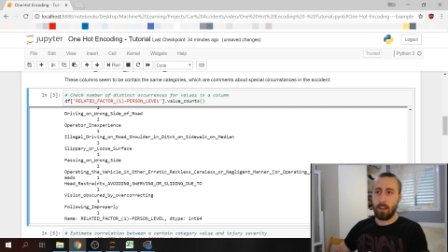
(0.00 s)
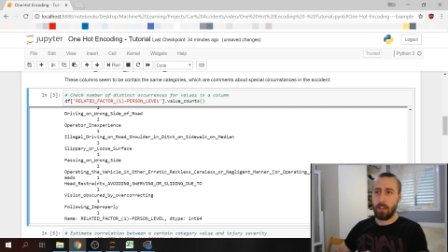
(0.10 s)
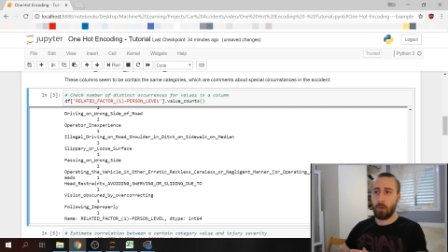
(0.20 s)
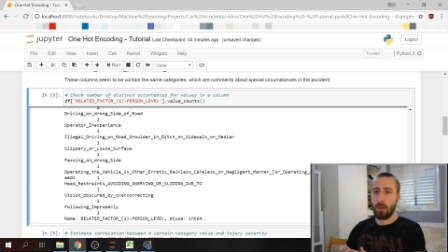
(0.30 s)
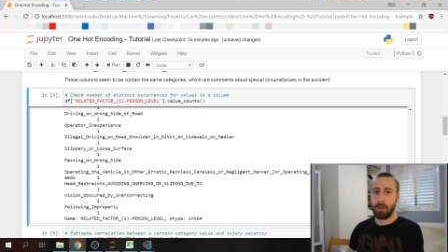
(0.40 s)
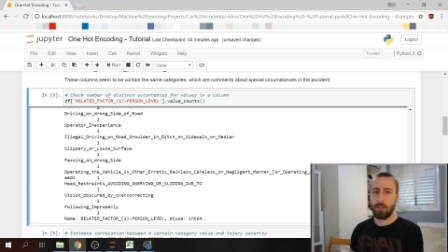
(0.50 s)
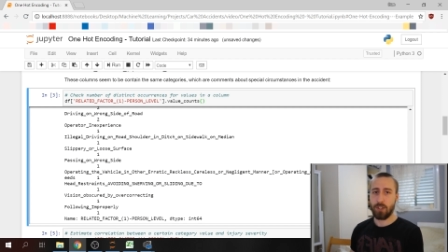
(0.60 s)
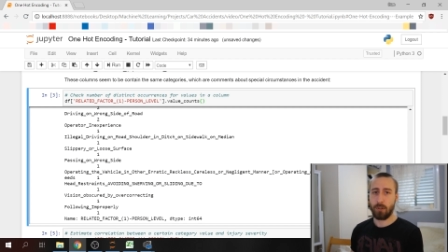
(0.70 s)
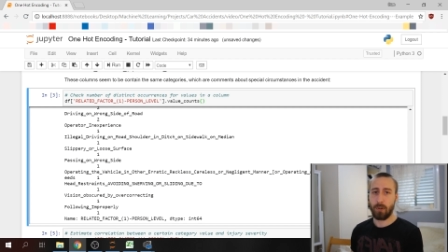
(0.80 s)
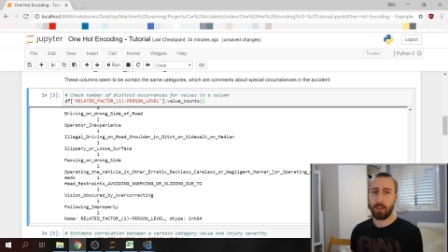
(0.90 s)
there will be
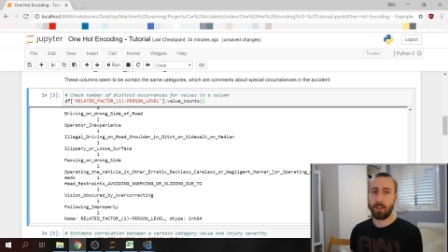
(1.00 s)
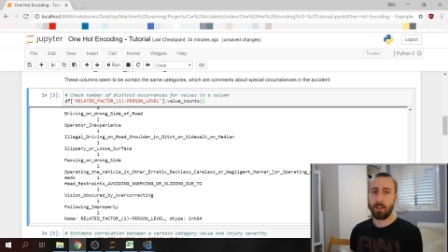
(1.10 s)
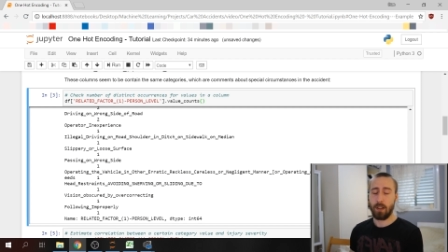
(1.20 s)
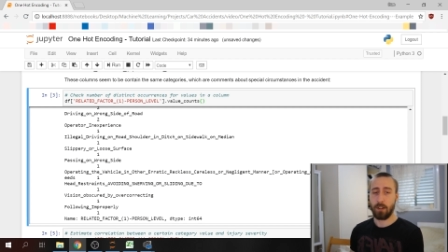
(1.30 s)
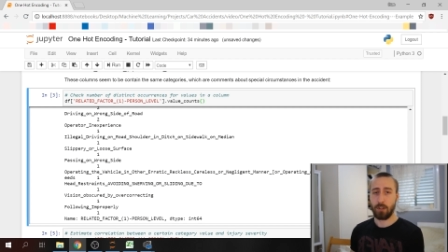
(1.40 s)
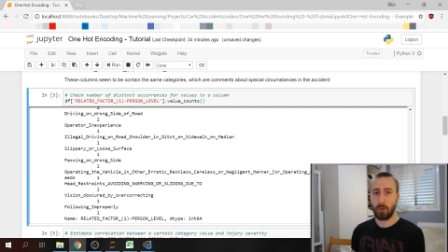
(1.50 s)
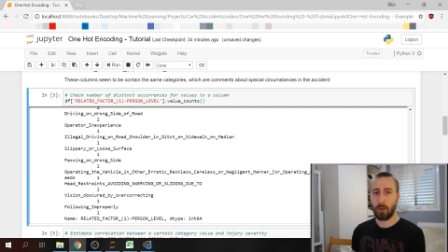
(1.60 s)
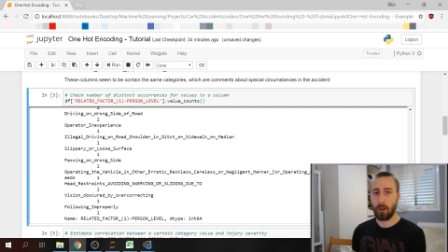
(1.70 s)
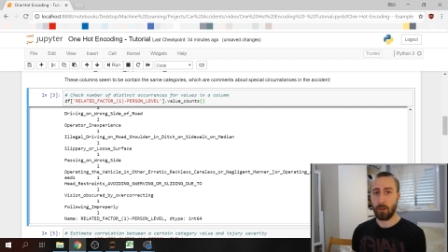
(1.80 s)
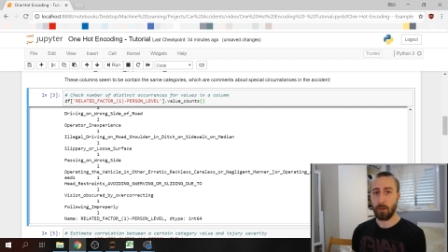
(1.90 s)
generated a new
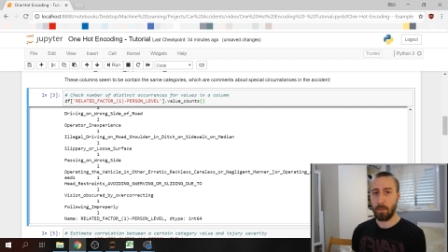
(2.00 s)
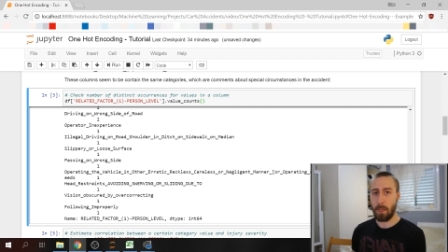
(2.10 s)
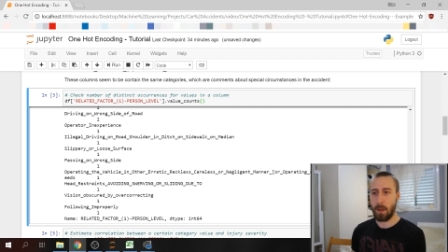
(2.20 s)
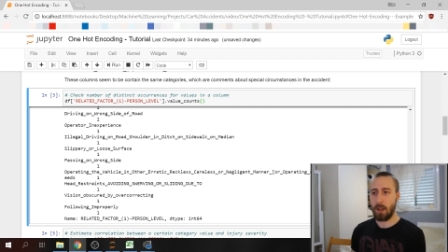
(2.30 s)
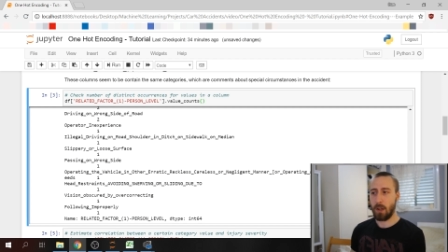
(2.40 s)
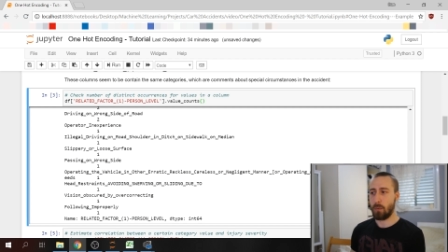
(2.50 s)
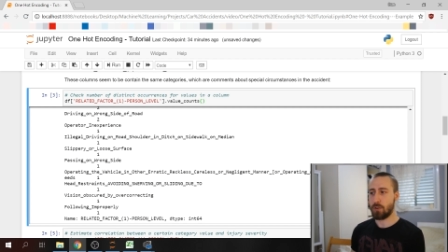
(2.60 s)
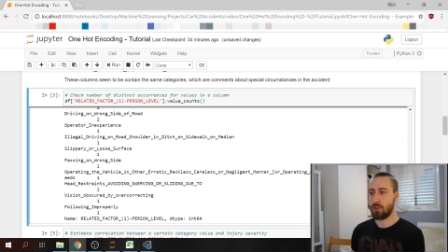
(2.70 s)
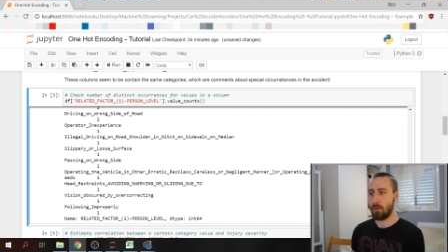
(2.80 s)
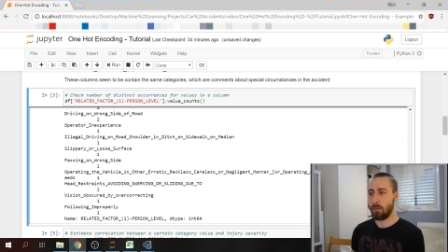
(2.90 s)
column
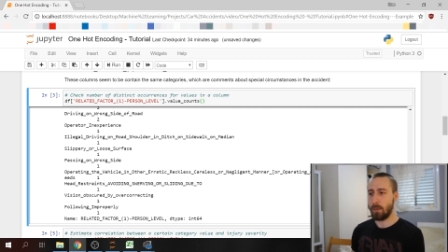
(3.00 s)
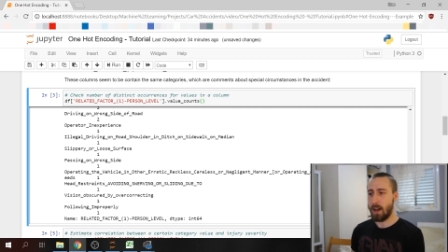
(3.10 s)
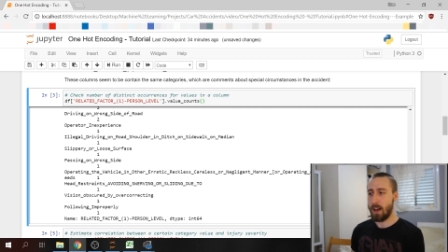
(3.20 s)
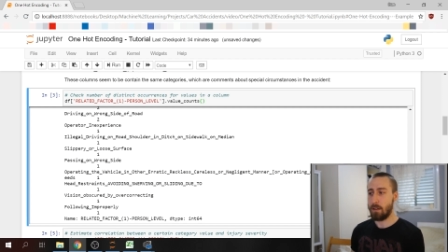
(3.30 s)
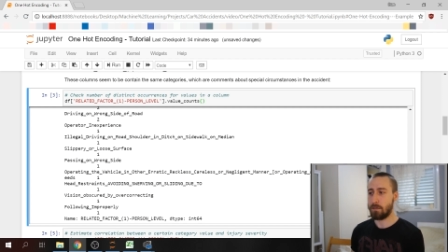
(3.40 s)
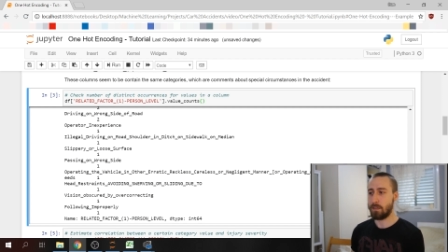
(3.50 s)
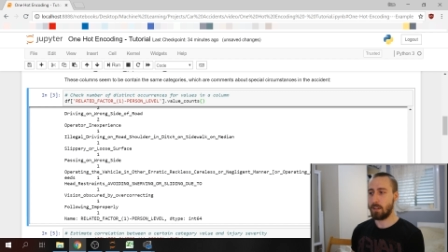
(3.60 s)
which will have